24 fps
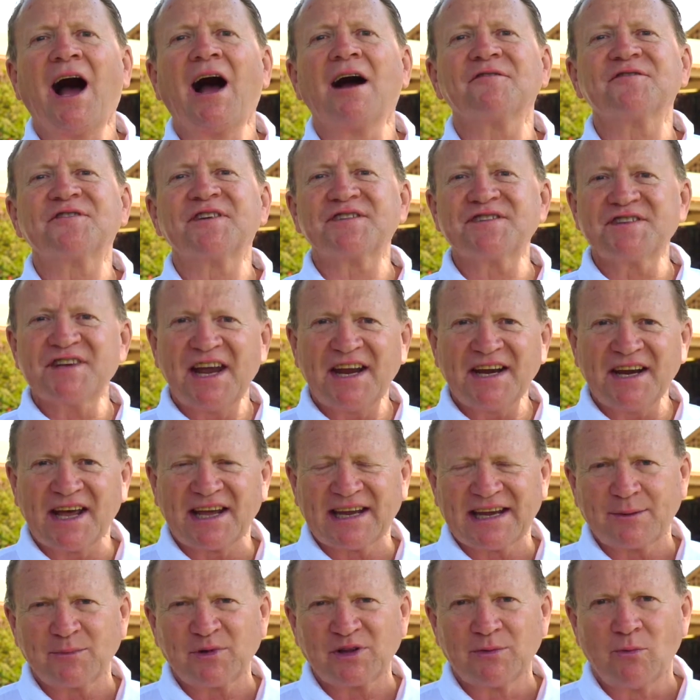after 10
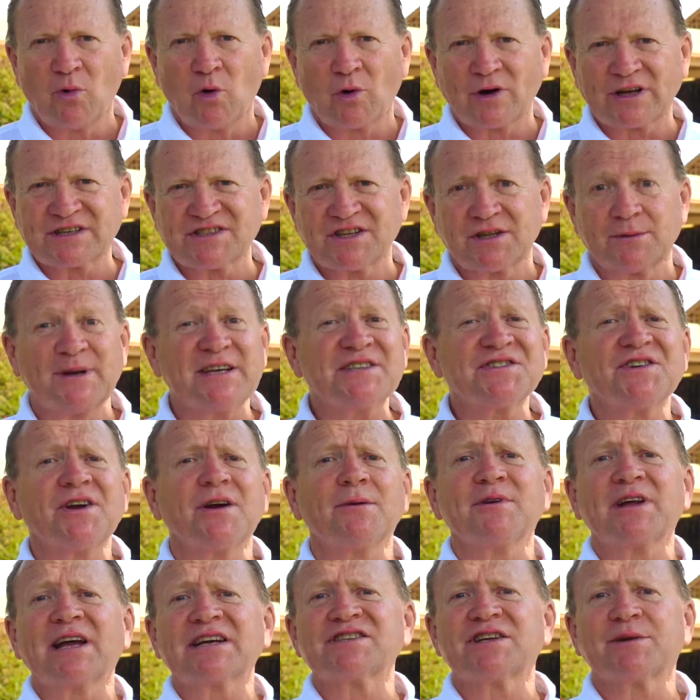a.m. in the morning. So the best
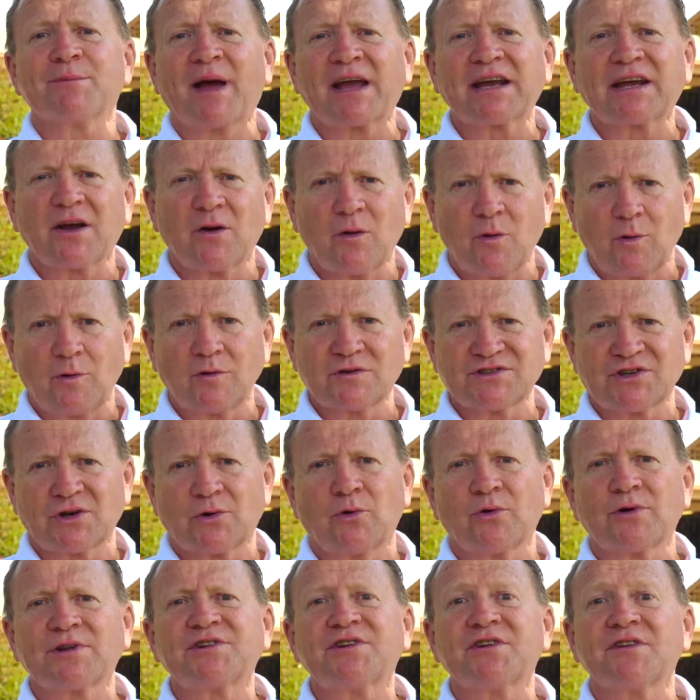time to actually make calls,
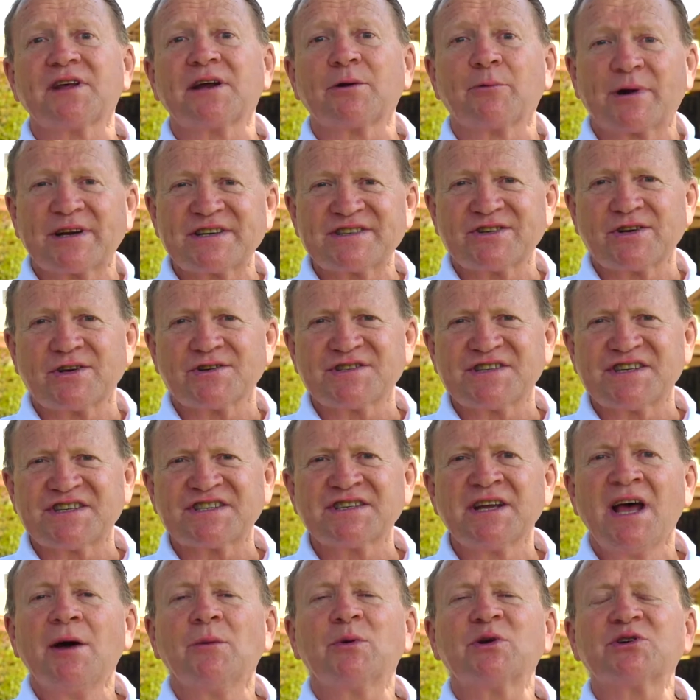according to their research,
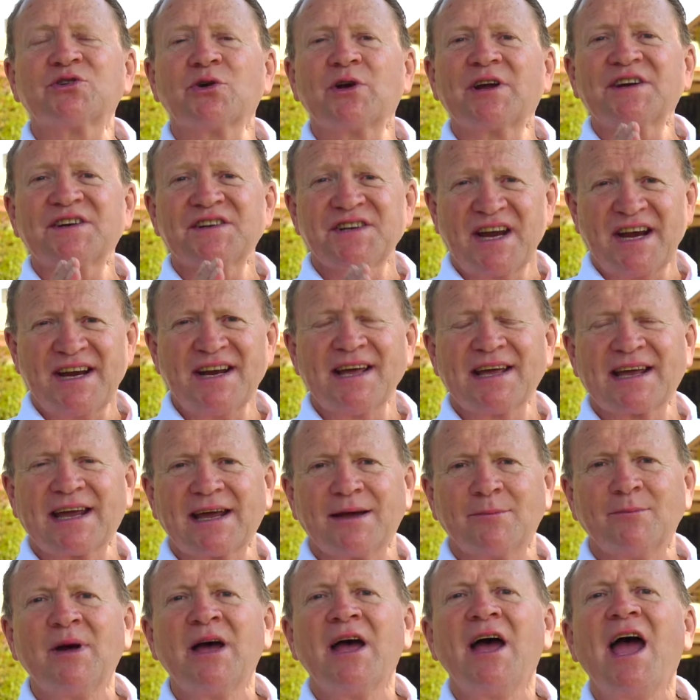is between 10
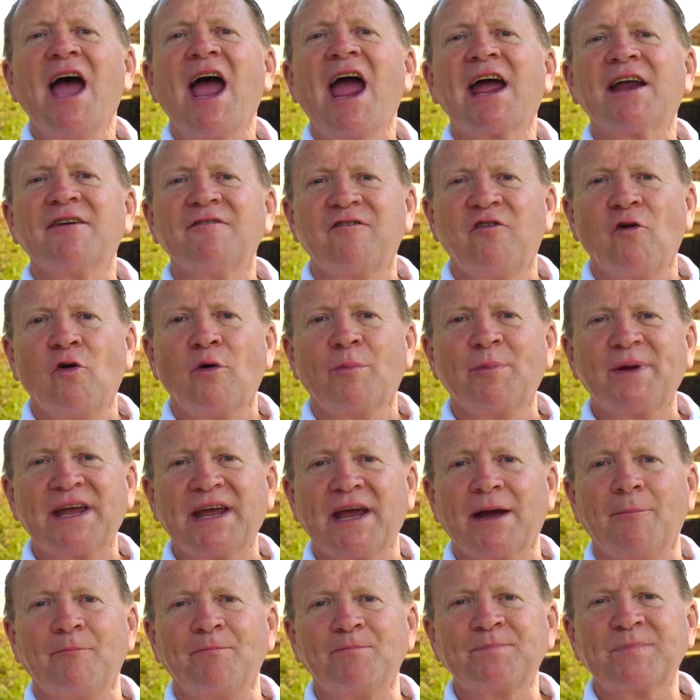a.m. and 4
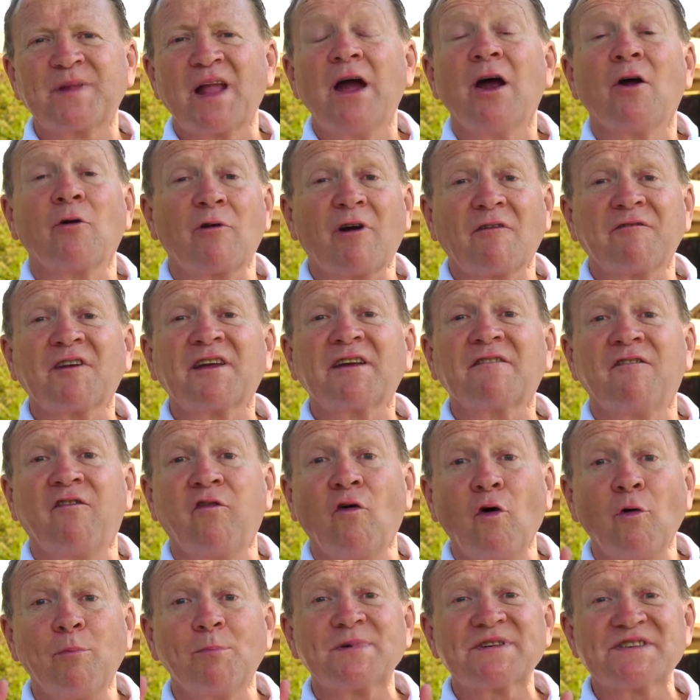p.m. Roughly
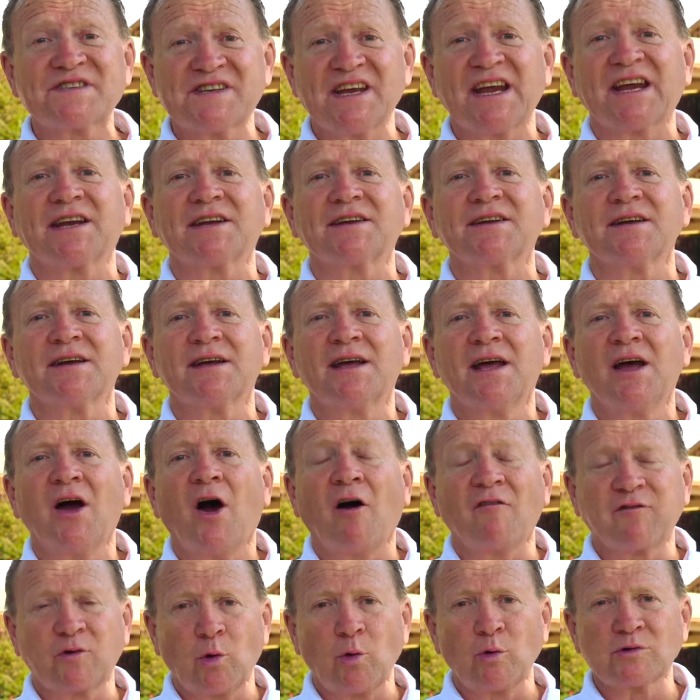
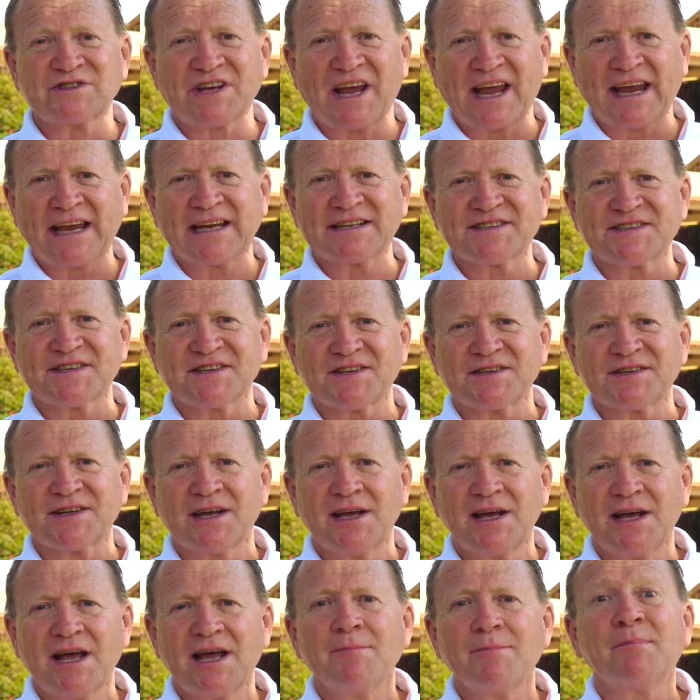4% of calls are answered
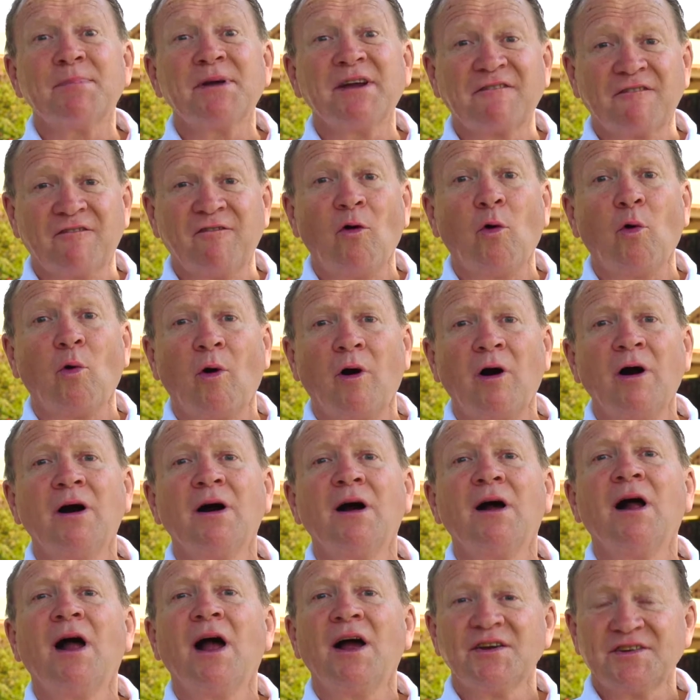before
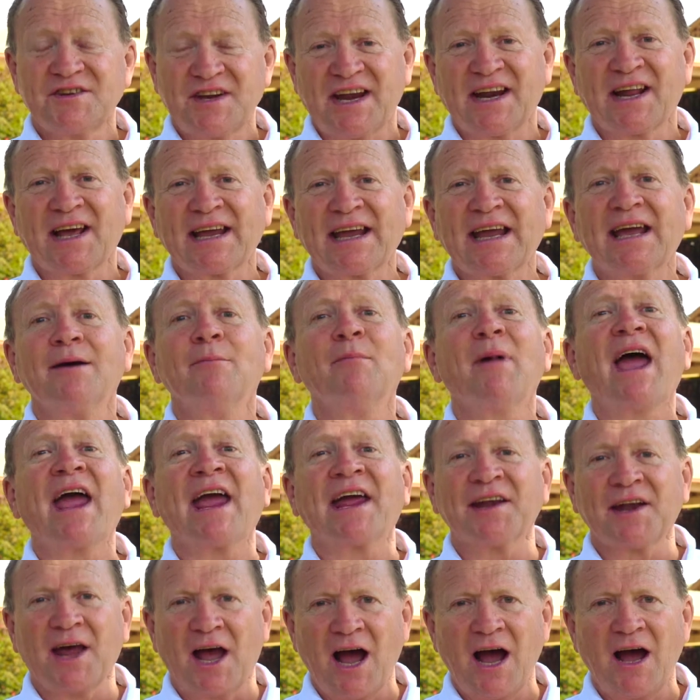10 a.m.
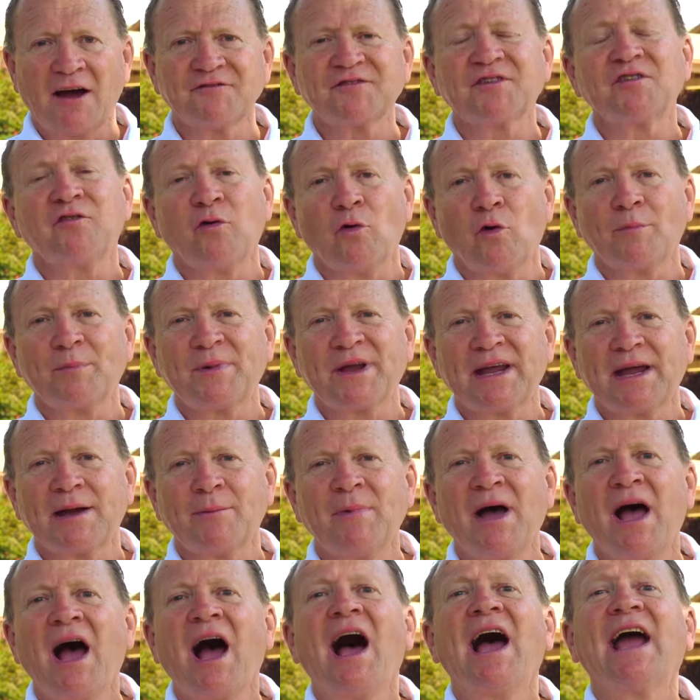and after 4
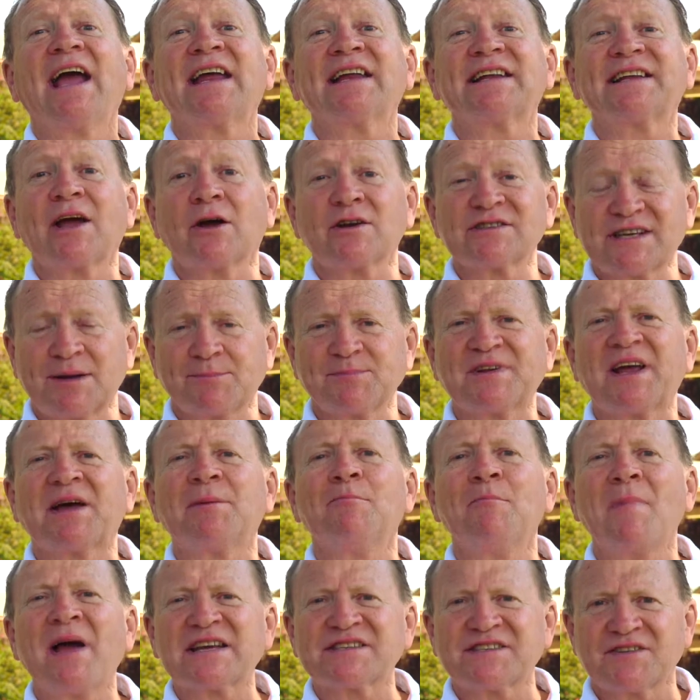p.m. It goes up to a
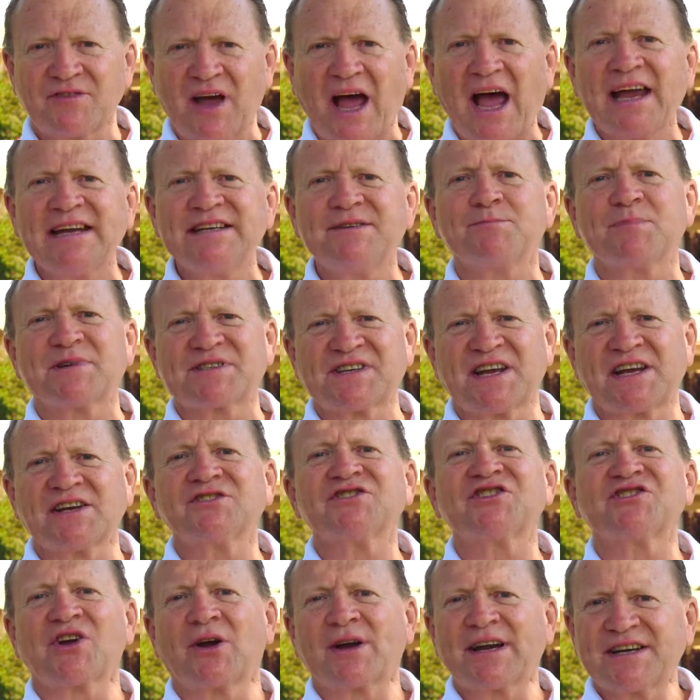massive
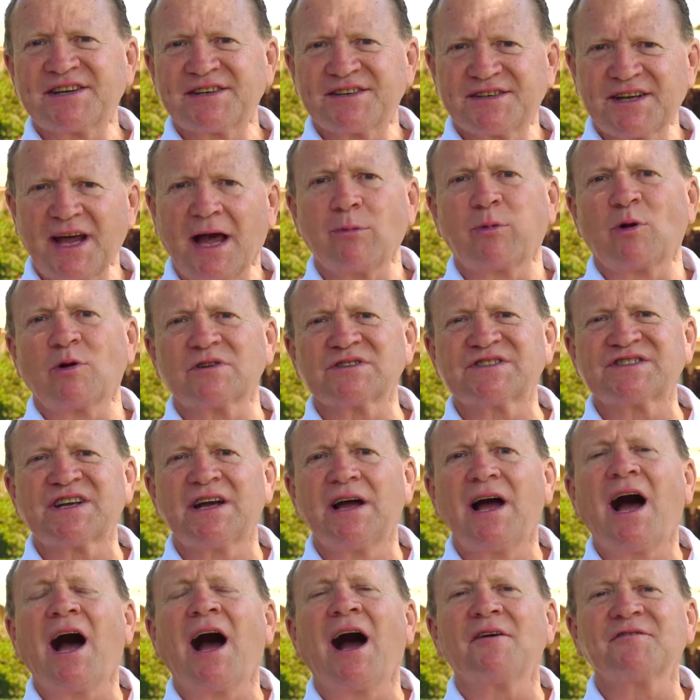8%, so it doubles
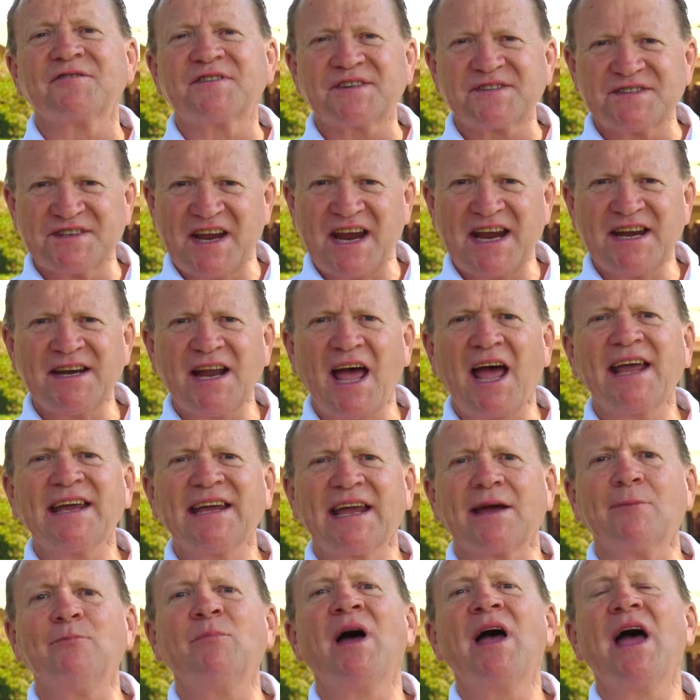after 10
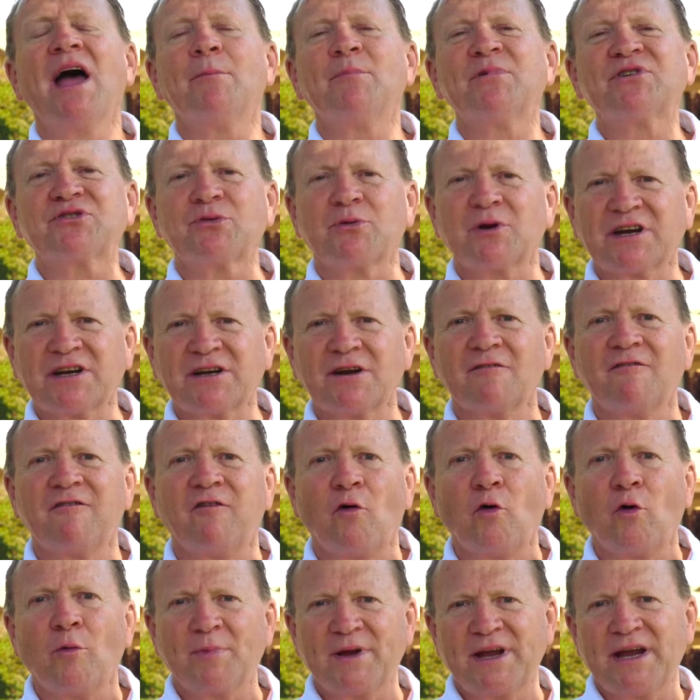a.m. and between
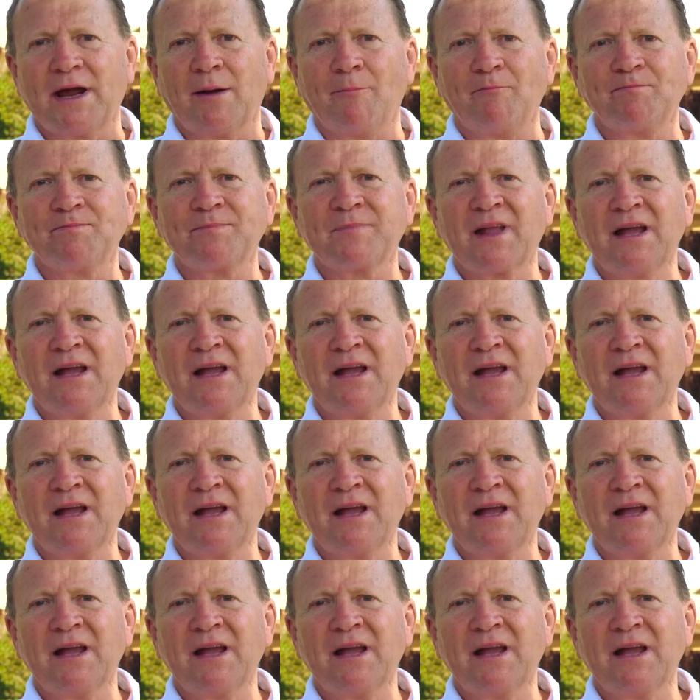4 p.m.